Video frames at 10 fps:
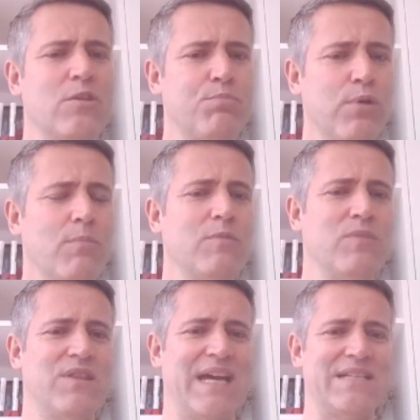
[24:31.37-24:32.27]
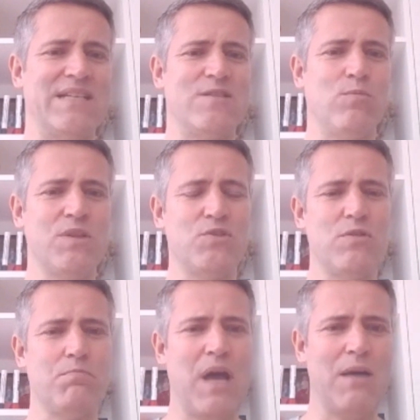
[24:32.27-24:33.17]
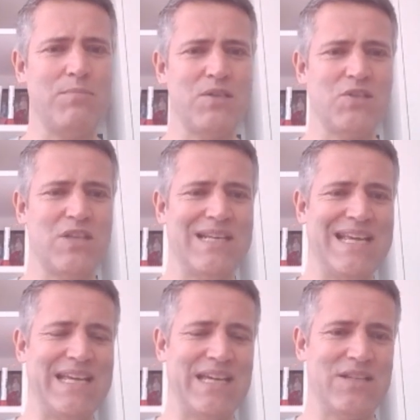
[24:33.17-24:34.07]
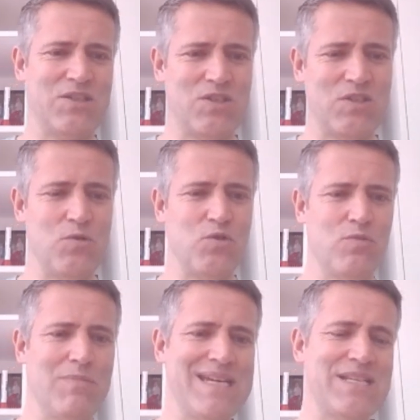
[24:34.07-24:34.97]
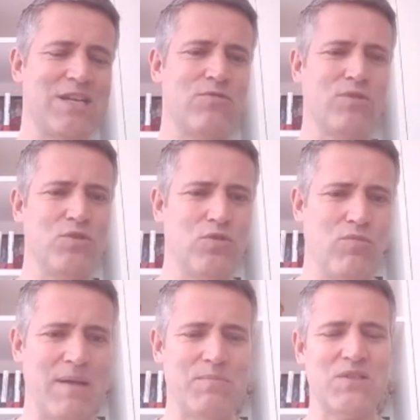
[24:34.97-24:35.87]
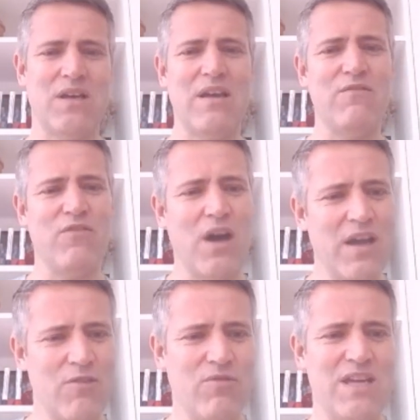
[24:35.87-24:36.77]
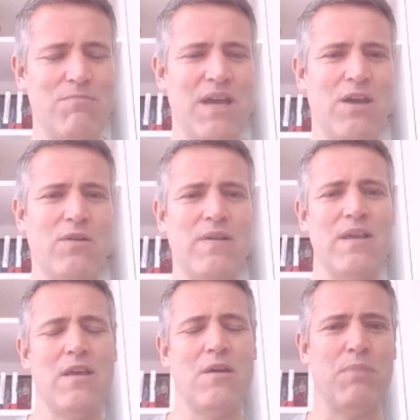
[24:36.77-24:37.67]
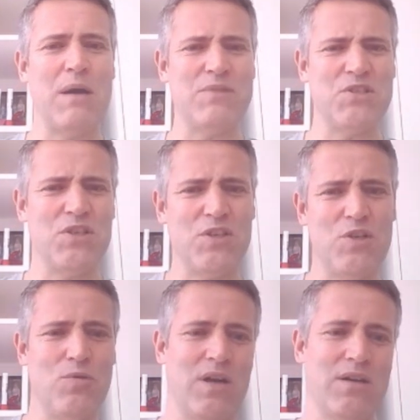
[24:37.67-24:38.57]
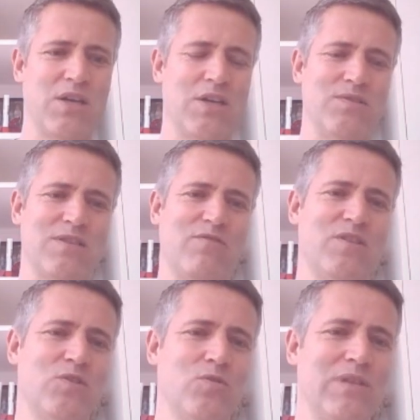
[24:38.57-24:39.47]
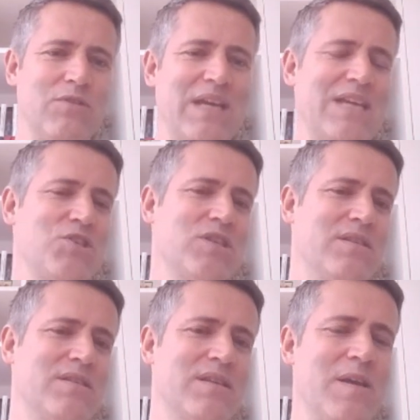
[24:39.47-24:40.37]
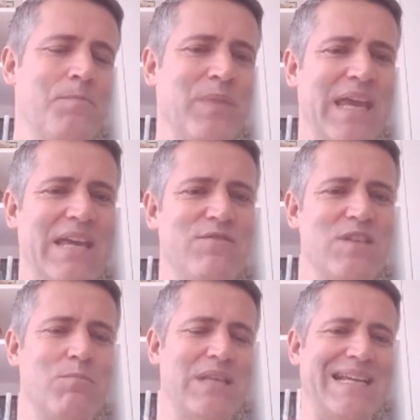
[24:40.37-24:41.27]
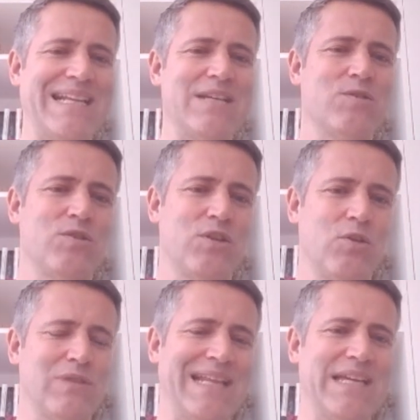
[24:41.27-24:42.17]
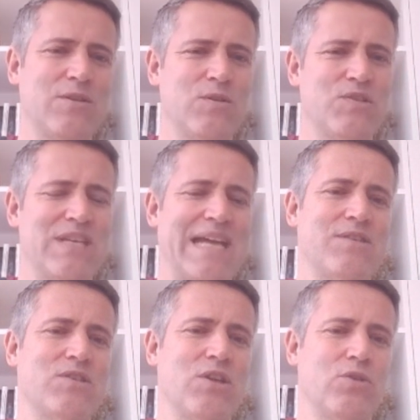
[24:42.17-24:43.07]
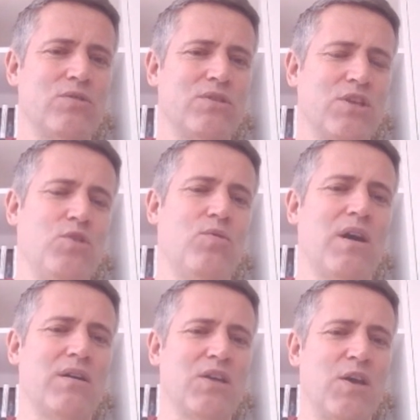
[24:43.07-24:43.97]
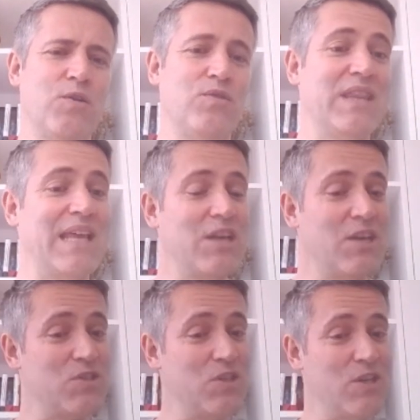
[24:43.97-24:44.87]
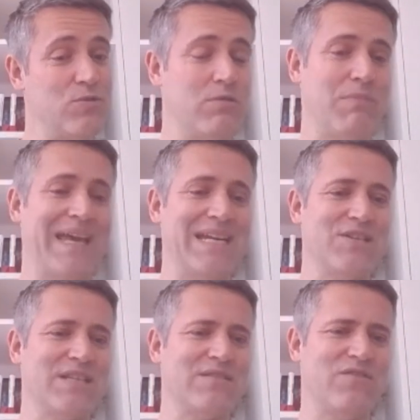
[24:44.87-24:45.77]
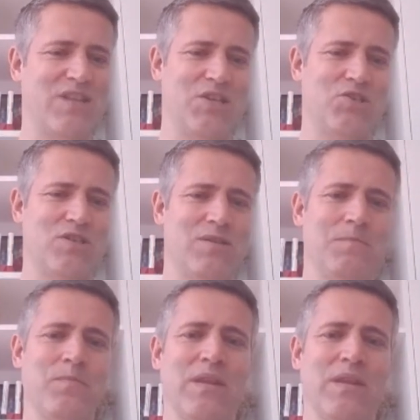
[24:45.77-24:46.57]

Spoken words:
The problem with that is, once you publish the link to social media, on your website, via email, publish the QR codes to physical locations, if somebody clicks on an old link or scans an old QR code, then they're going to go to a page that's finished.